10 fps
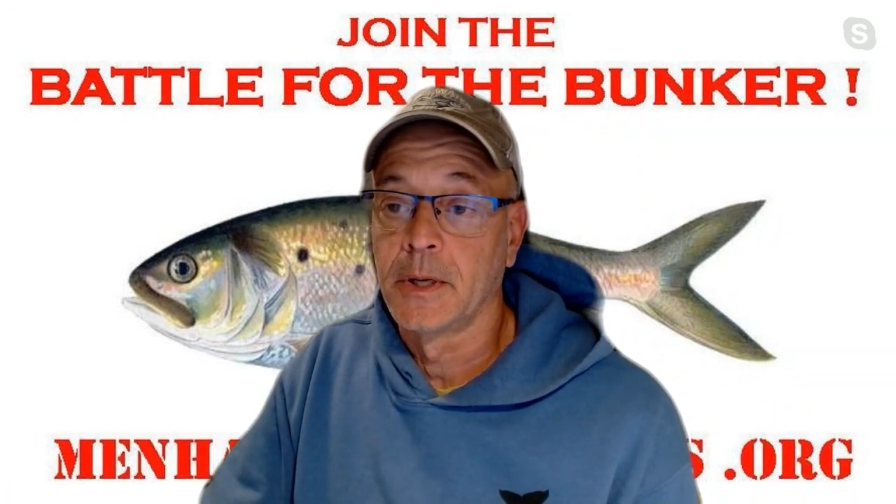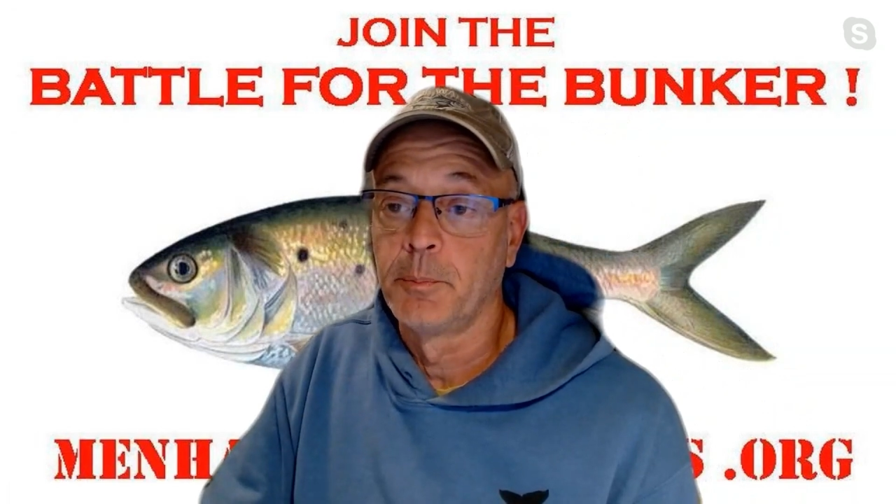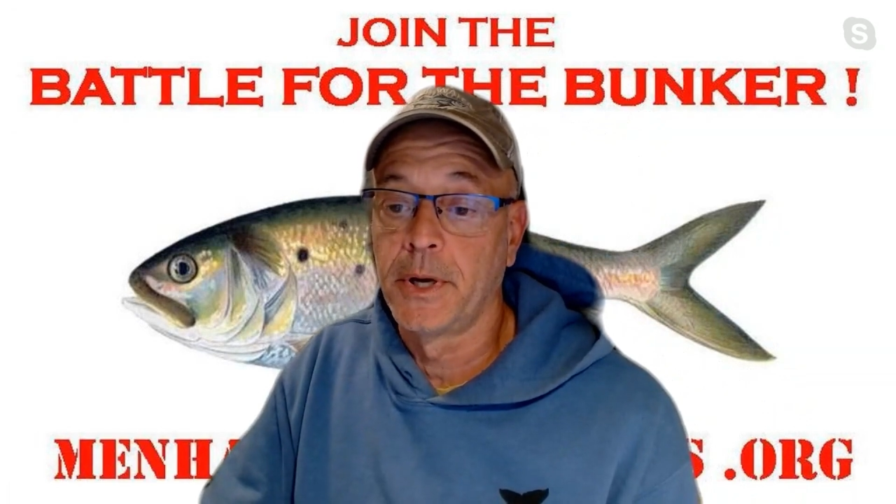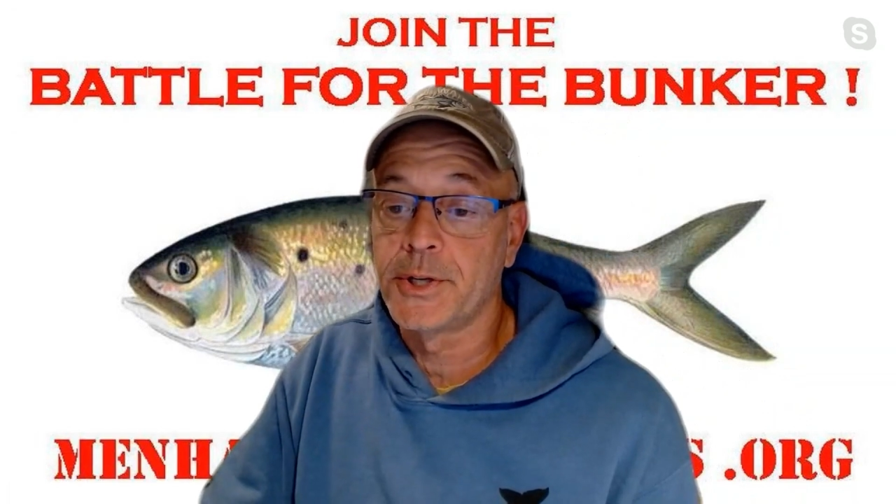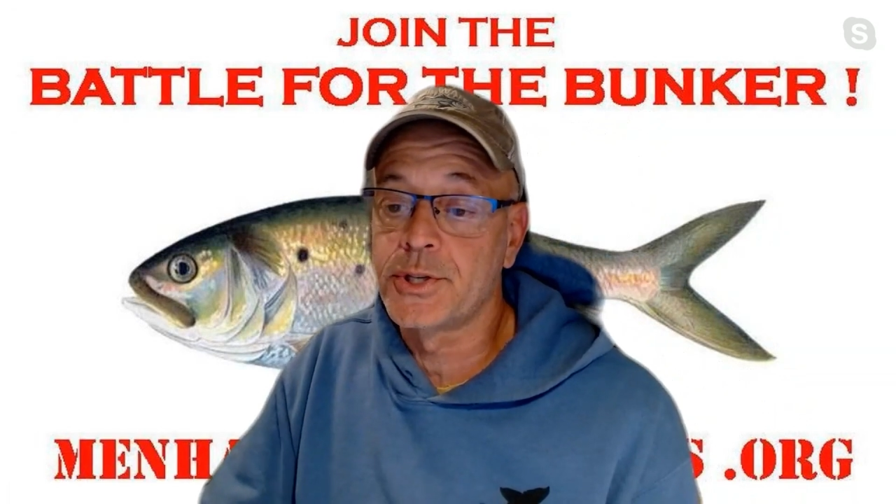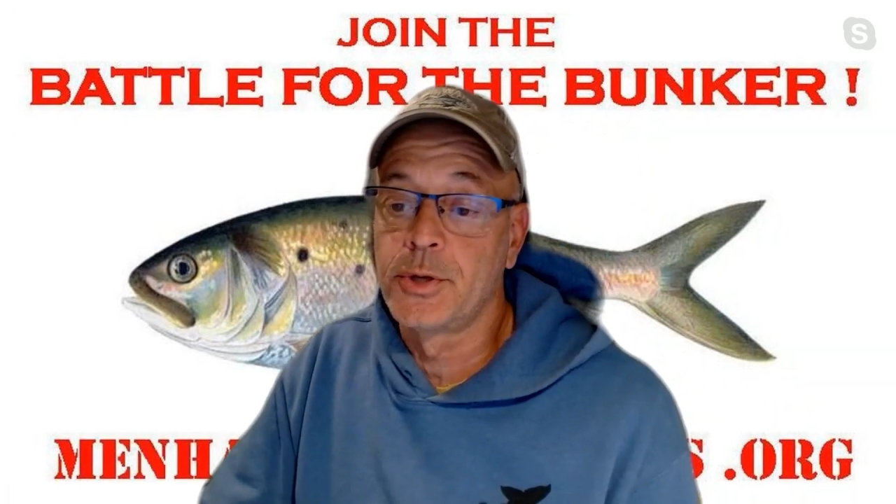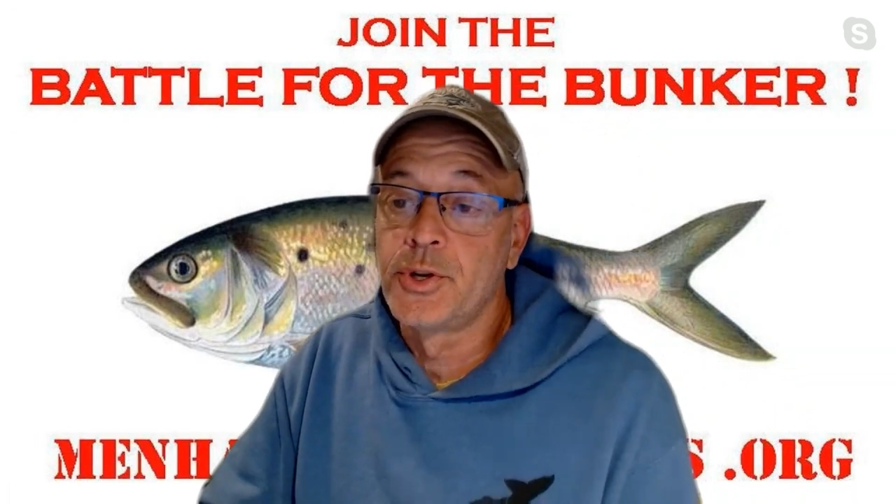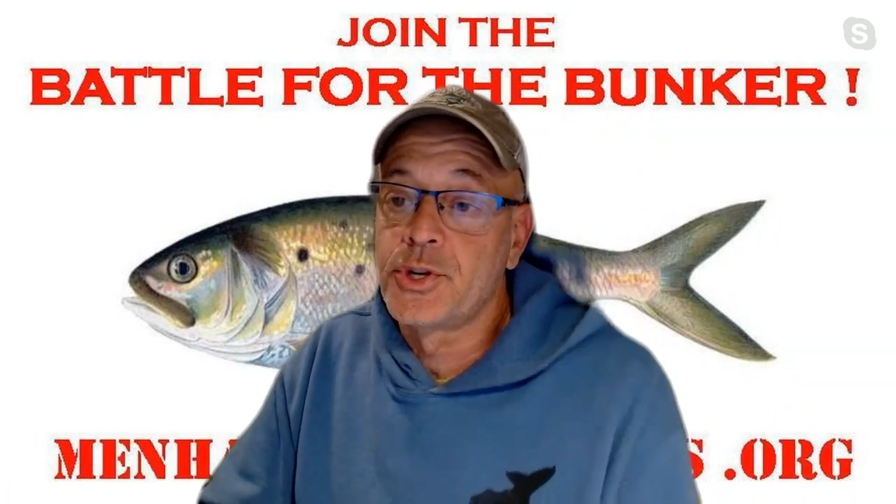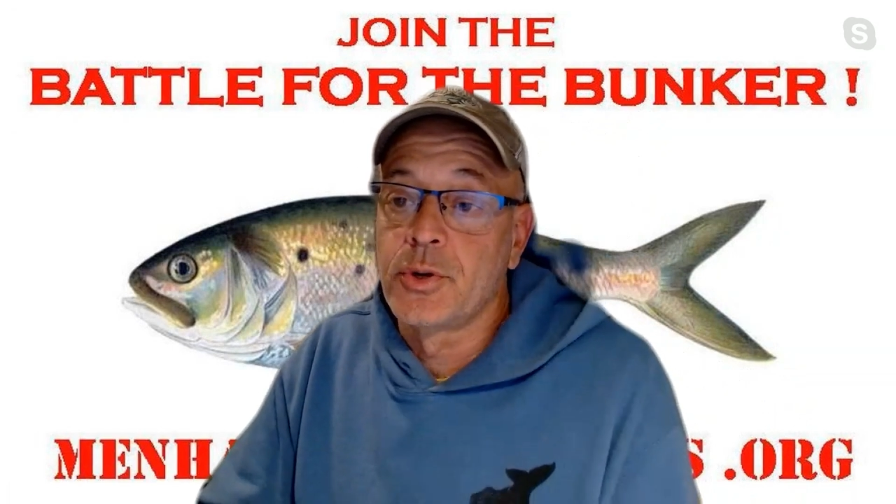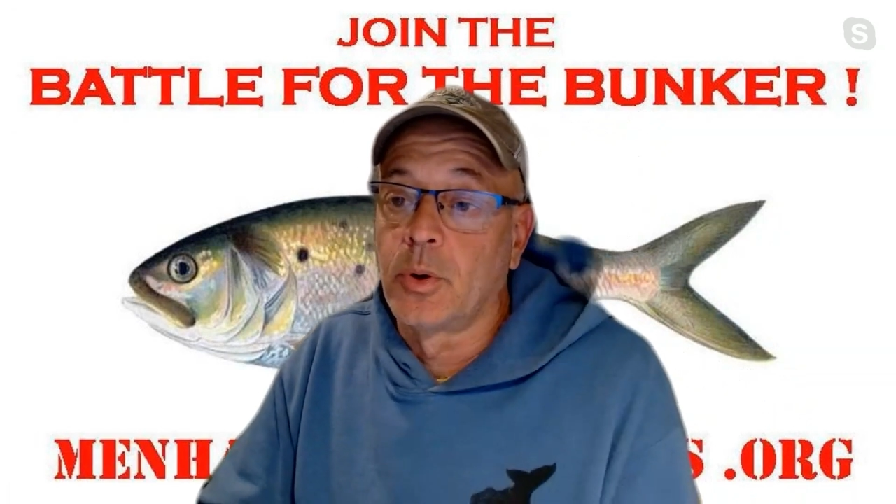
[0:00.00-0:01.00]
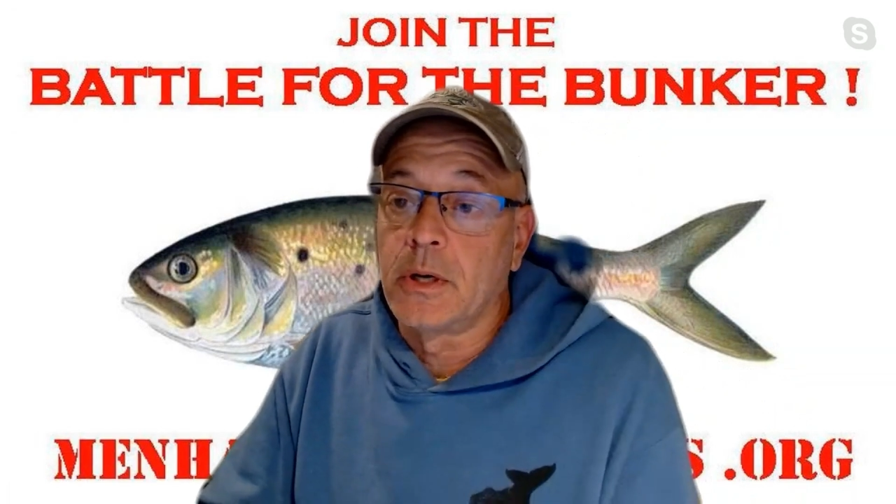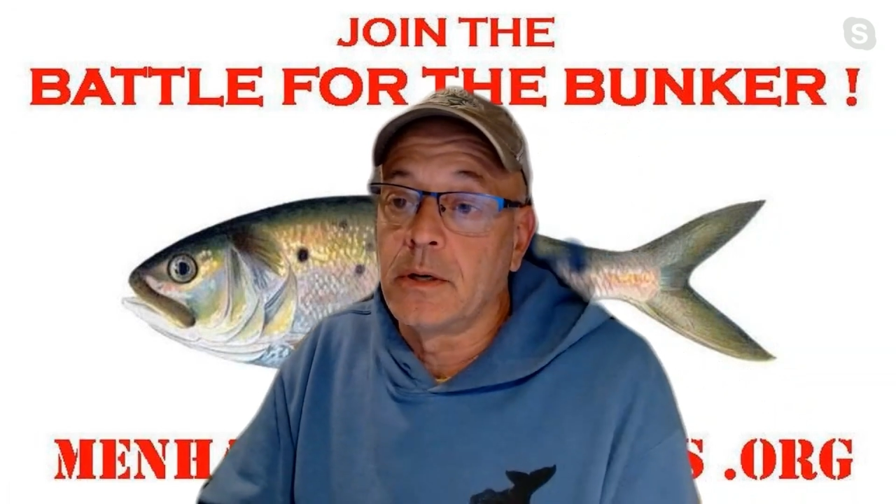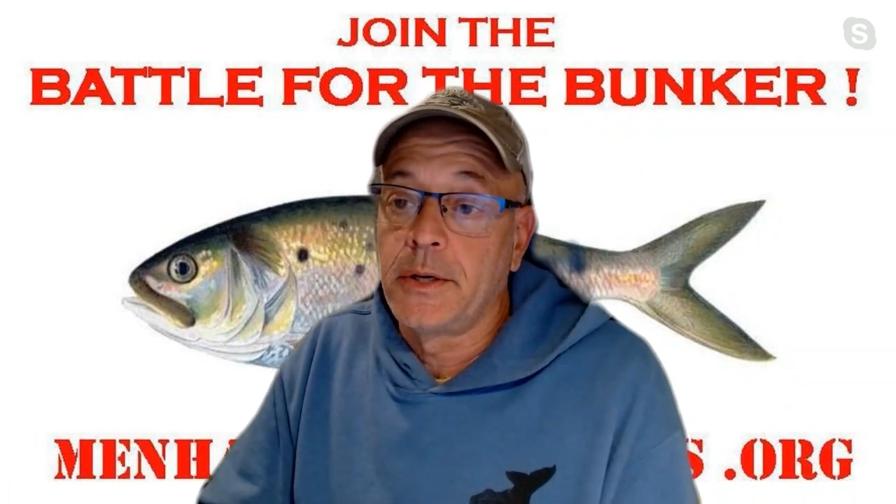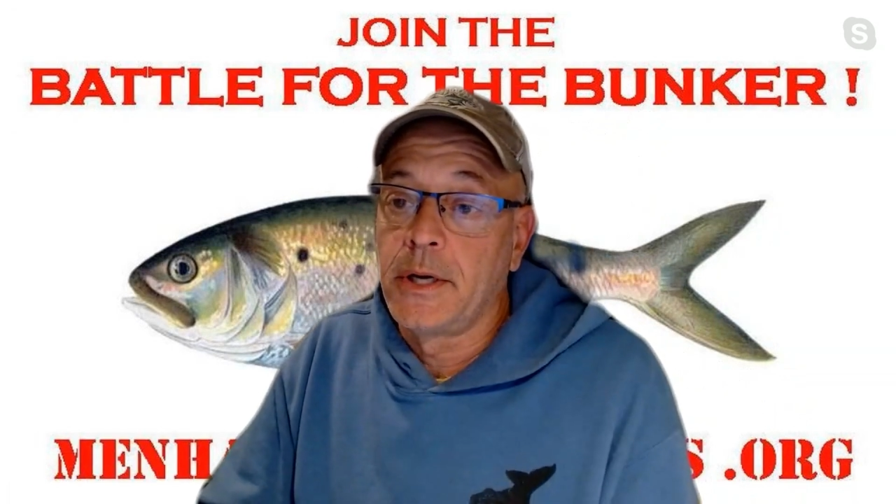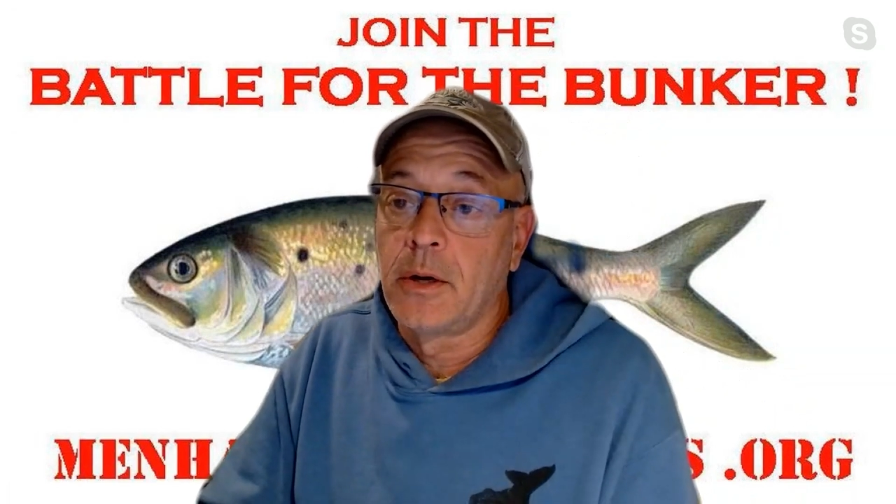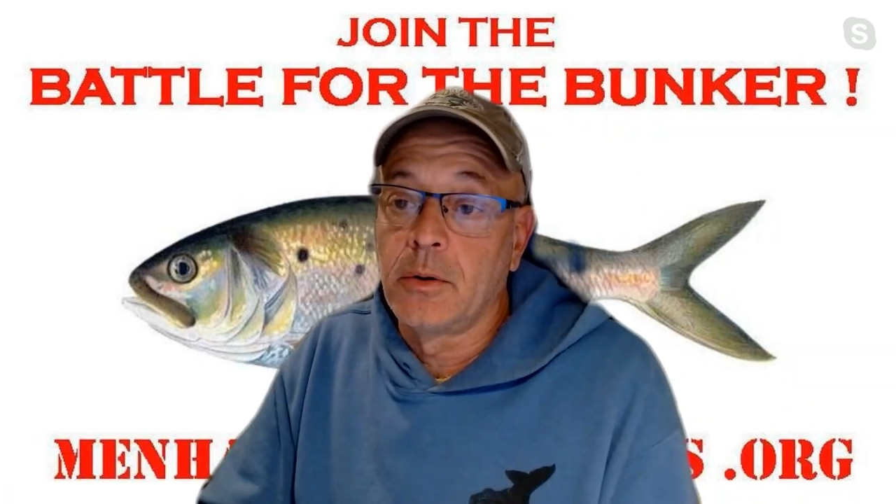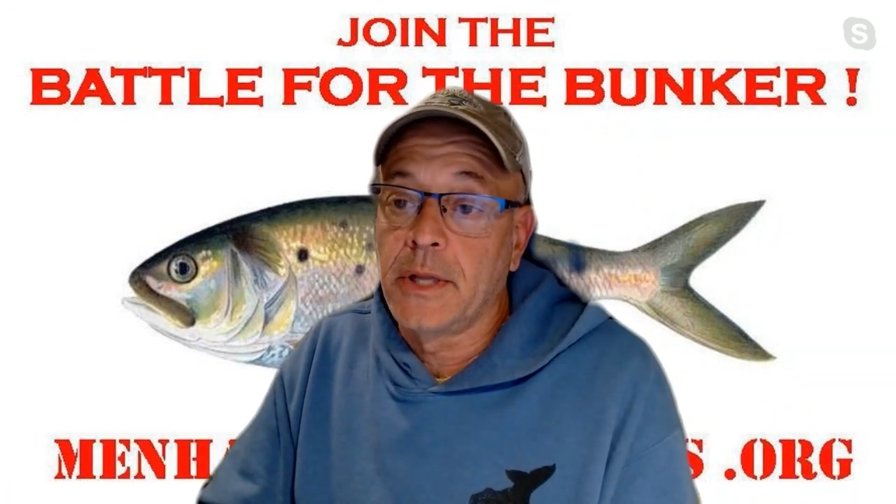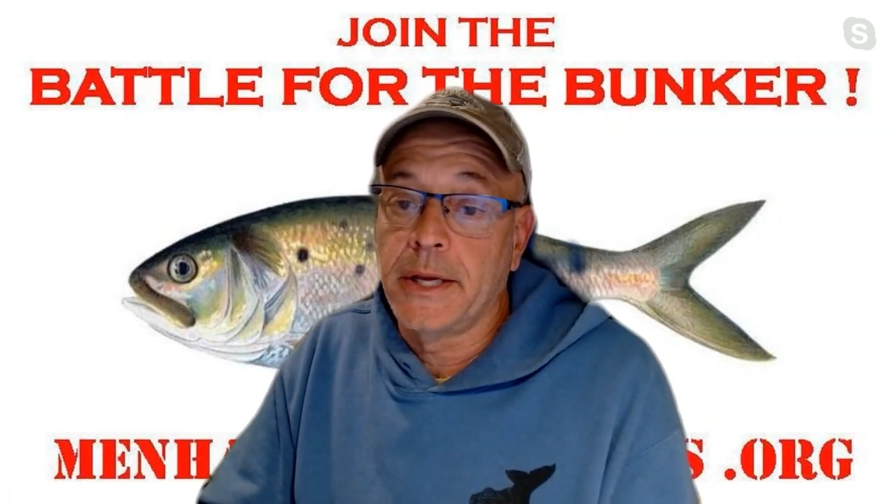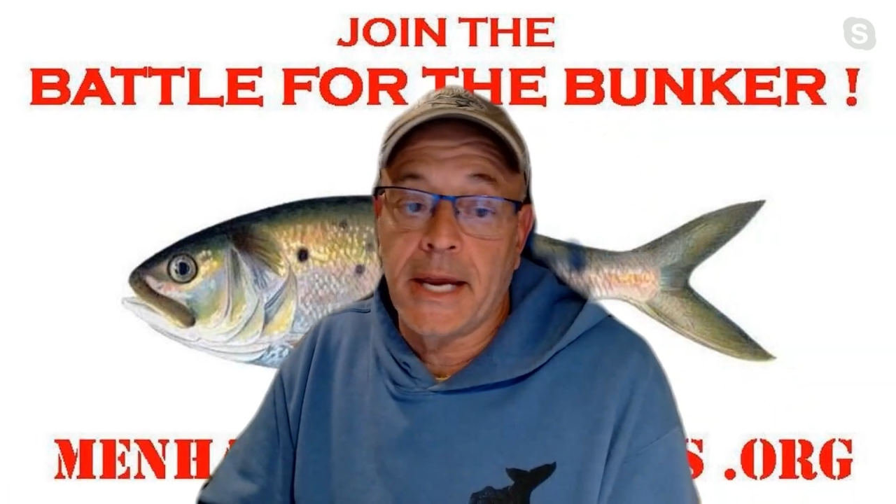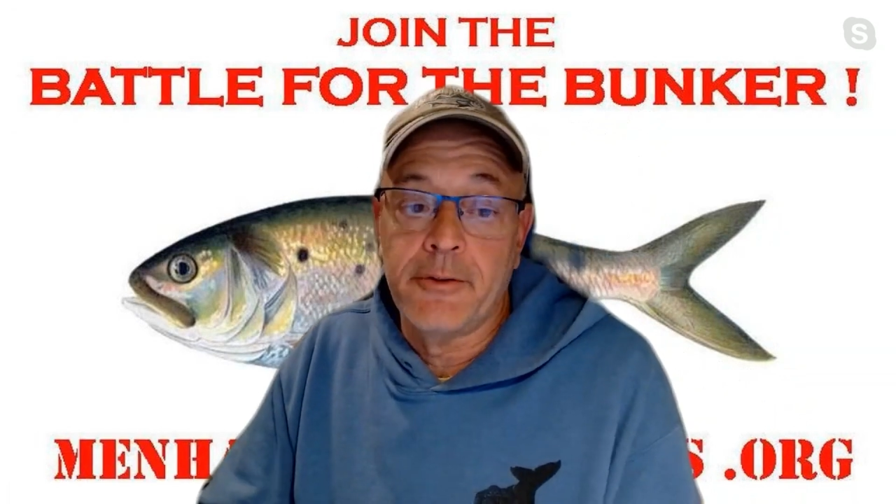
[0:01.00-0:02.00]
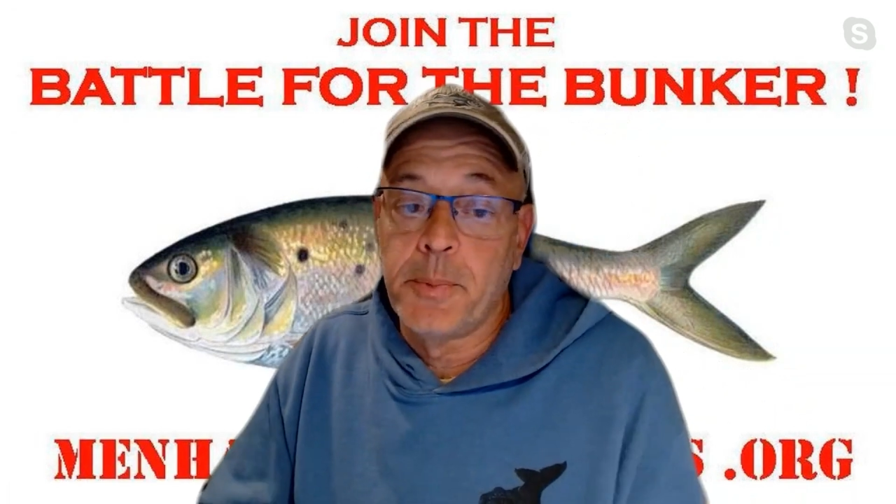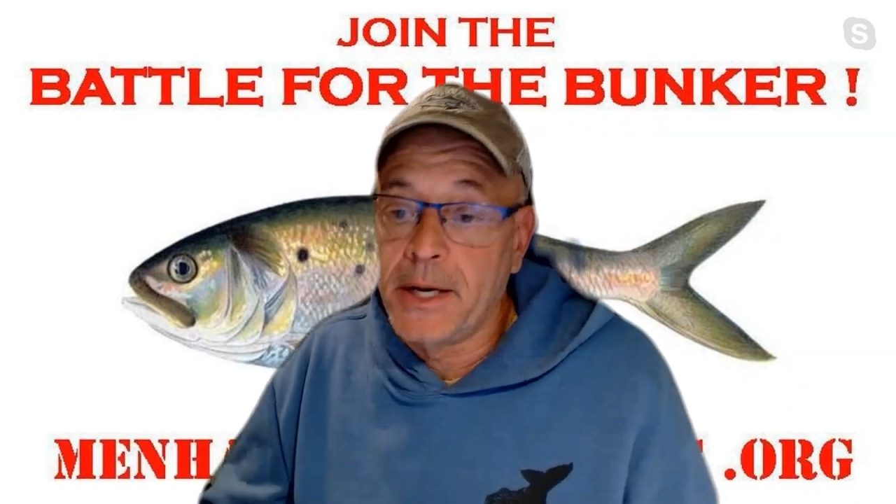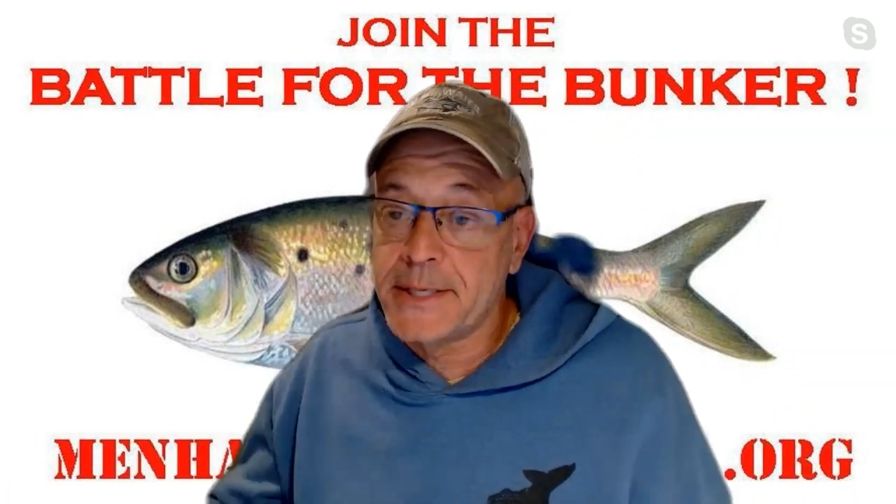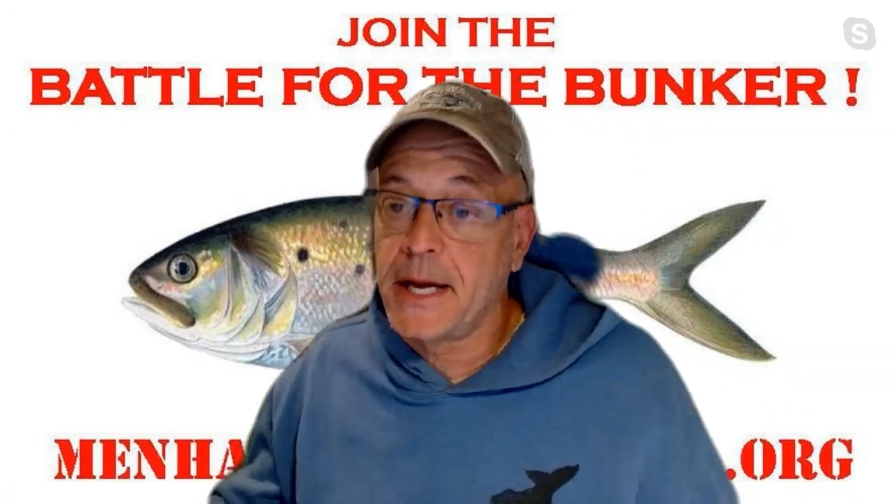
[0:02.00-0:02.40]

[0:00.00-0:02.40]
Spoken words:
But it's too short. And like everybody's